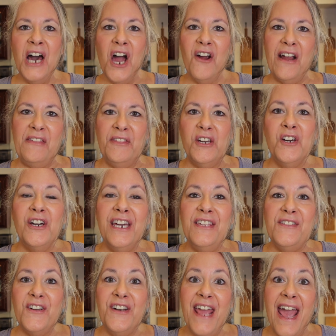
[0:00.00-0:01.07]
All right, the
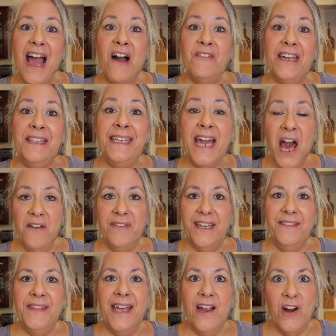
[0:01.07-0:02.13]
cookies are now in the
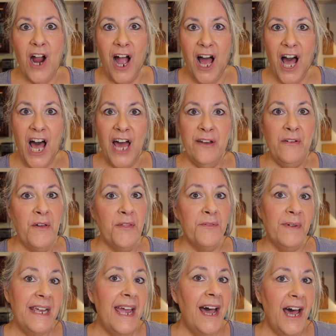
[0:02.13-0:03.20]
oven. They are on
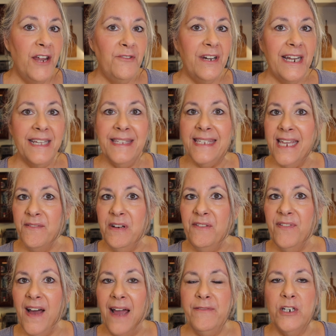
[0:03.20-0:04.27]

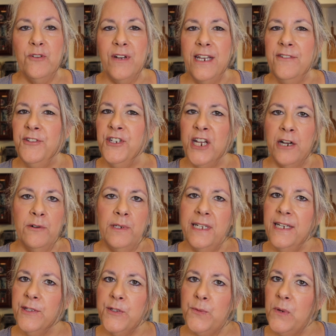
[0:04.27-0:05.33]
375 degrees.
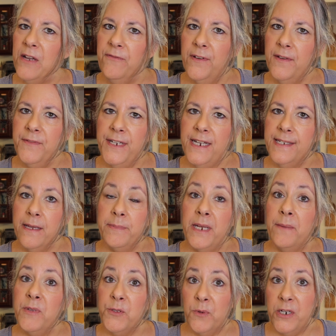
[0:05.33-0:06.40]
Generally it's 350,
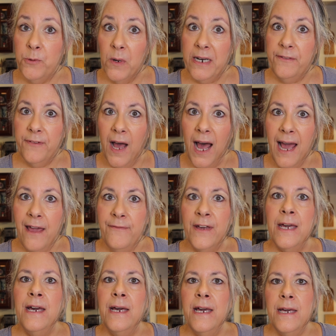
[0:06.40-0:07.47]
sometimes 325.
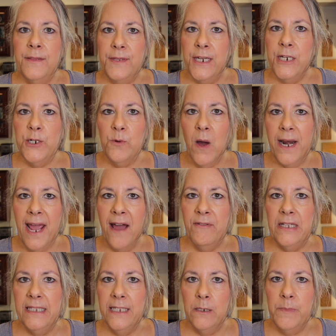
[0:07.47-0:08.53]
These you want to have
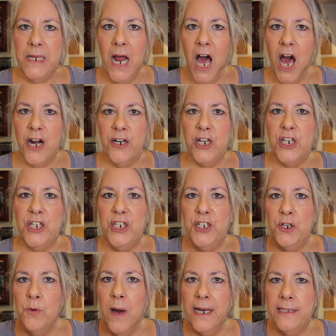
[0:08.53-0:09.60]
a little bit hotter because you
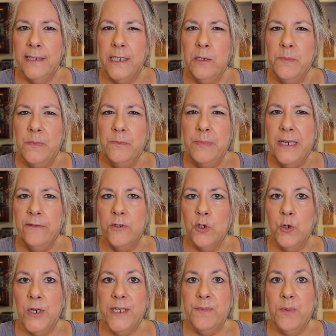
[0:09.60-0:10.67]
do want a little bit of
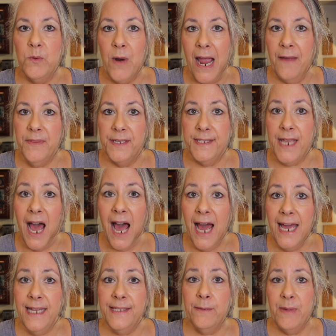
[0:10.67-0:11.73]
crisp around the
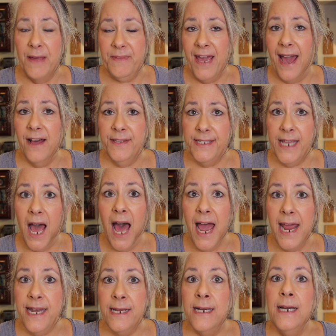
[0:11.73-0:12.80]
sides, about the
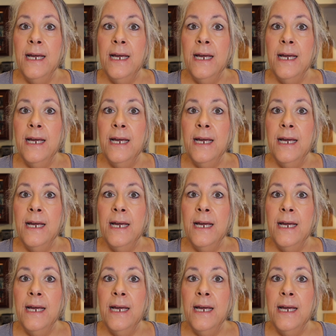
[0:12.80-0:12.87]
outside,